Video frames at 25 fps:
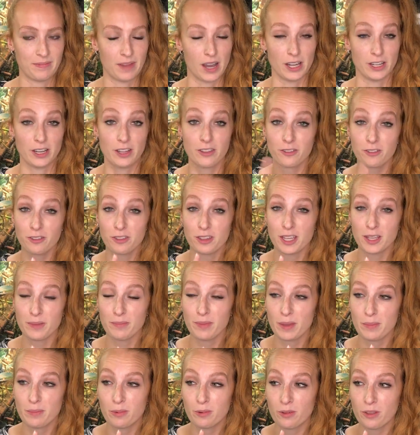Another thing
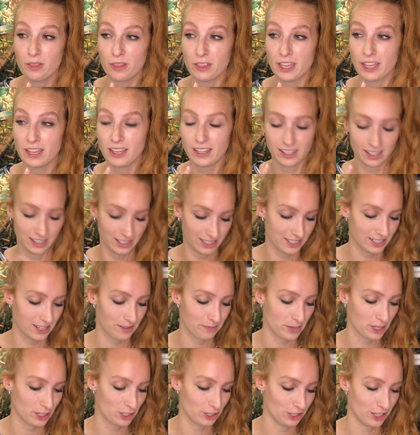people think, it's
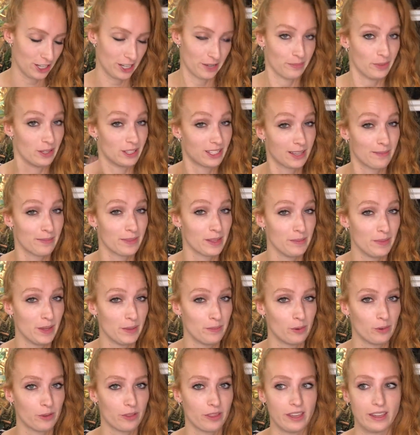not mentioned here, but something
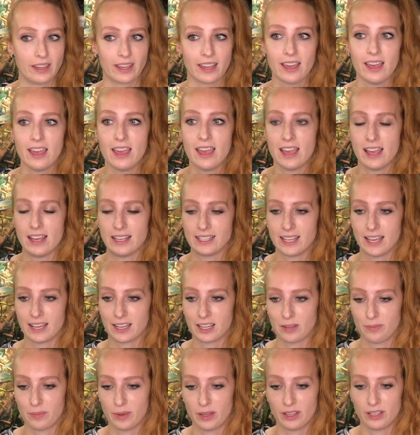people think is
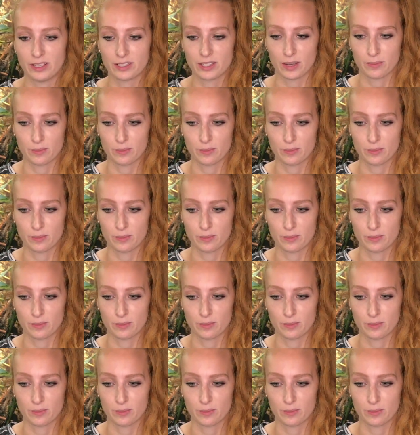that chameleons